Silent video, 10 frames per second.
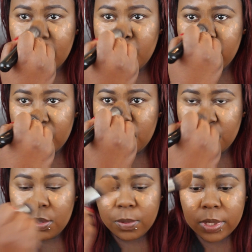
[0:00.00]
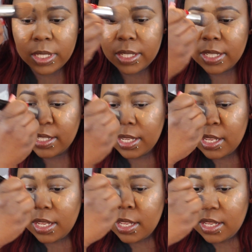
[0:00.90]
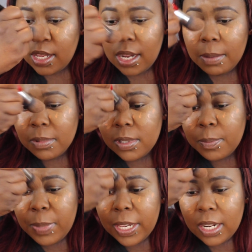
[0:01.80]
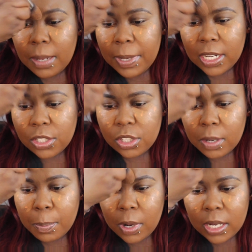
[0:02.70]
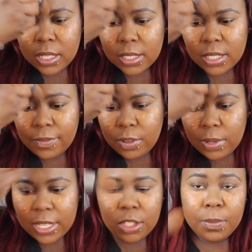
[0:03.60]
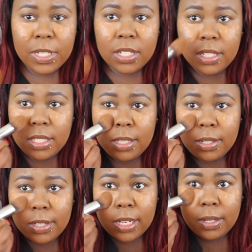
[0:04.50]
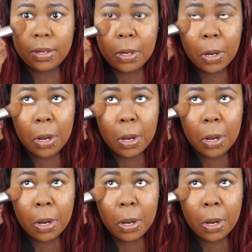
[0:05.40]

This brush is really good picking up extra product if you lay too much concealer down.